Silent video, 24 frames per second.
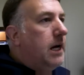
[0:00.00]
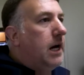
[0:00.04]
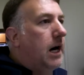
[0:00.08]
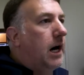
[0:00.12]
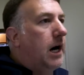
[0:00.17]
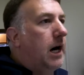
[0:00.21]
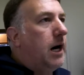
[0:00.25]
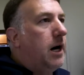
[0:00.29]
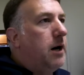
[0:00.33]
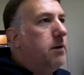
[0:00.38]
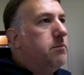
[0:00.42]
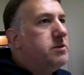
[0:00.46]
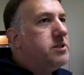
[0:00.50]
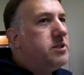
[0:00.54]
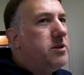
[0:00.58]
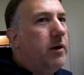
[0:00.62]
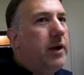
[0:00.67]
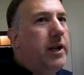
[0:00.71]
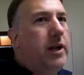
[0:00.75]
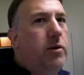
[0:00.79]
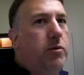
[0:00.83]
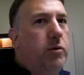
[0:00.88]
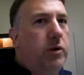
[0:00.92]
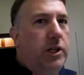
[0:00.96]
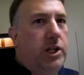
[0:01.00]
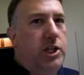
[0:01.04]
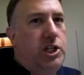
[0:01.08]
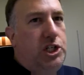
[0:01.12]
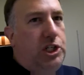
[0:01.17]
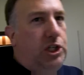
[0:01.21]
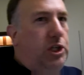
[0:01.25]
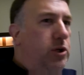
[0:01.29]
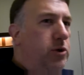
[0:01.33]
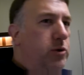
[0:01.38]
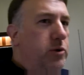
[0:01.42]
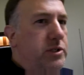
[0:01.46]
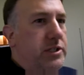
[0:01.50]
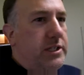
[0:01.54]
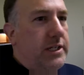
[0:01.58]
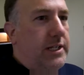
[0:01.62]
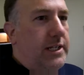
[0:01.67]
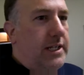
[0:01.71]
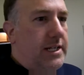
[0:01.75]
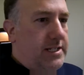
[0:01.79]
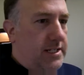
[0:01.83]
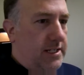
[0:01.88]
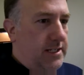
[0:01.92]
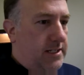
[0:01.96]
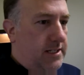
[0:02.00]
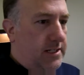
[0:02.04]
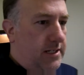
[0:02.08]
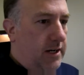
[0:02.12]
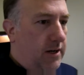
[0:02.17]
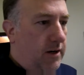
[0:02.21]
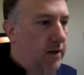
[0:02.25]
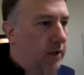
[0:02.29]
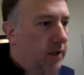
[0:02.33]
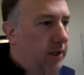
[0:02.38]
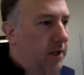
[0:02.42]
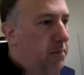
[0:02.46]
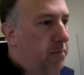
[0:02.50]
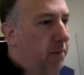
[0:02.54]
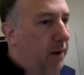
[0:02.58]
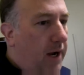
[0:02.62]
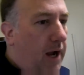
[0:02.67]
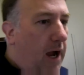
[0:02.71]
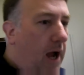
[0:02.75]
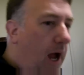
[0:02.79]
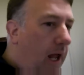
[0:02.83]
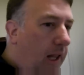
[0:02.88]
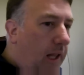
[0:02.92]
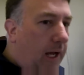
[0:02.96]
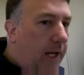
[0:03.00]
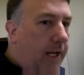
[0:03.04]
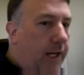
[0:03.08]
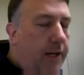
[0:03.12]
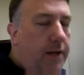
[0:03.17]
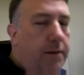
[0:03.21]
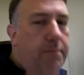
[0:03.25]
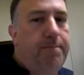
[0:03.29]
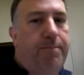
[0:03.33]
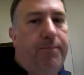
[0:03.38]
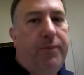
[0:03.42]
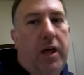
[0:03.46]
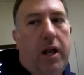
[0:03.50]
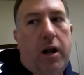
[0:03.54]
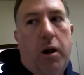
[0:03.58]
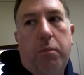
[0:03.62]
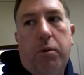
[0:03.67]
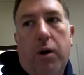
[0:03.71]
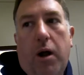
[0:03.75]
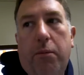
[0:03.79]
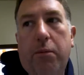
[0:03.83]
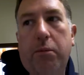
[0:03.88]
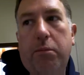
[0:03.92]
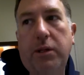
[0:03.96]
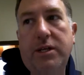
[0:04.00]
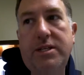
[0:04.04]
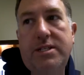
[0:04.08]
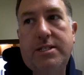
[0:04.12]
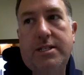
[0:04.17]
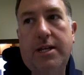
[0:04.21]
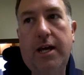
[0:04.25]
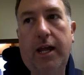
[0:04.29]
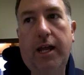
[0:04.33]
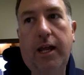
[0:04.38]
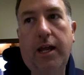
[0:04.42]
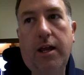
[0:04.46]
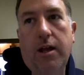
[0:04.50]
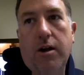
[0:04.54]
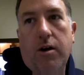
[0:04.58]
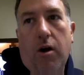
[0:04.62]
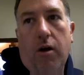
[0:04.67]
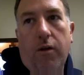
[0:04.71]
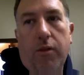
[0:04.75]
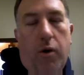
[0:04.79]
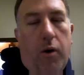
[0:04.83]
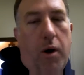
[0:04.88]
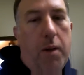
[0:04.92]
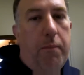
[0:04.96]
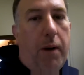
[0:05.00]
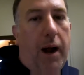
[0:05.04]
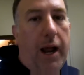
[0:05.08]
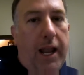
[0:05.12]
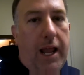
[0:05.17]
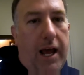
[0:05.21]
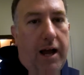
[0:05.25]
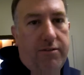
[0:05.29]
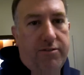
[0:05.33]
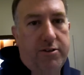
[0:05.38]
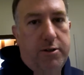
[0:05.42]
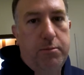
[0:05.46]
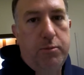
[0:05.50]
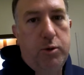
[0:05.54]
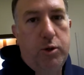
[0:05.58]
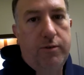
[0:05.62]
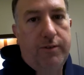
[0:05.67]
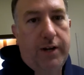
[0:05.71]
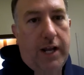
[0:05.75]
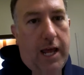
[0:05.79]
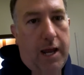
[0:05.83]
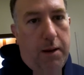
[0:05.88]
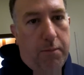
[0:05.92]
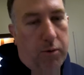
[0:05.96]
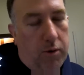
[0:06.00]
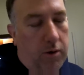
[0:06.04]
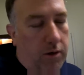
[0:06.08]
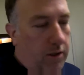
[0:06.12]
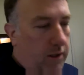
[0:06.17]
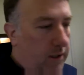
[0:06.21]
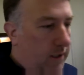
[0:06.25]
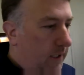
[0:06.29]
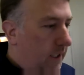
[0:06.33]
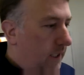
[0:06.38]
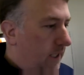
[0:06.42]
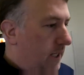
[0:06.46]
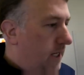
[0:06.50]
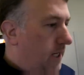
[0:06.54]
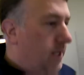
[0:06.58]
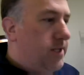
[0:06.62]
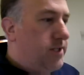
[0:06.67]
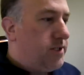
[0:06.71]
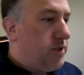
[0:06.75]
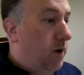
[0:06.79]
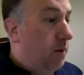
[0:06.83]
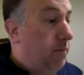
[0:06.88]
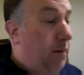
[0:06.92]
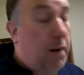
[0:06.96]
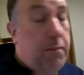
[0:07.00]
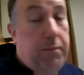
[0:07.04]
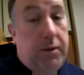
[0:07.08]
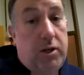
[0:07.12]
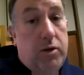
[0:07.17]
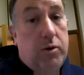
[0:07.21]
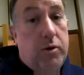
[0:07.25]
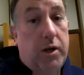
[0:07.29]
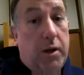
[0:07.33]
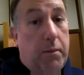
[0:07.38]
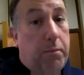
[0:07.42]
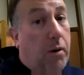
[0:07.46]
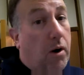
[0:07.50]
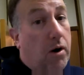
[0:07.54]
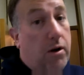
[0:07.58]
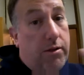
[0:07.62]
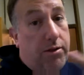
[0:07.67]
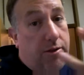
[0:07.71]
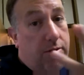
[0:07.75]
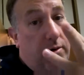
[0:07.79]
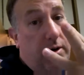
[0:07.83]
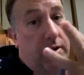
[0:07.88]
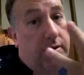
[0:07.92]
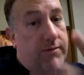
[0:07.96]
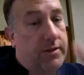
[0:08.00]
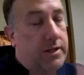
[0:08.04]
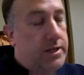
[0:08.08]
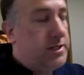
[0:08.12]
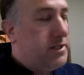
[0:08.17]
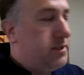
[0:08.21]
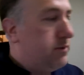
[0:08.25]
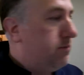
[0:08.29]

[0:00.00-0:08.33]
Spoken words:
so I didn't really choose it necessarily, but I like it, and I'll probably stay here, although I might have to move in April, so I might be doing a part 3 of this.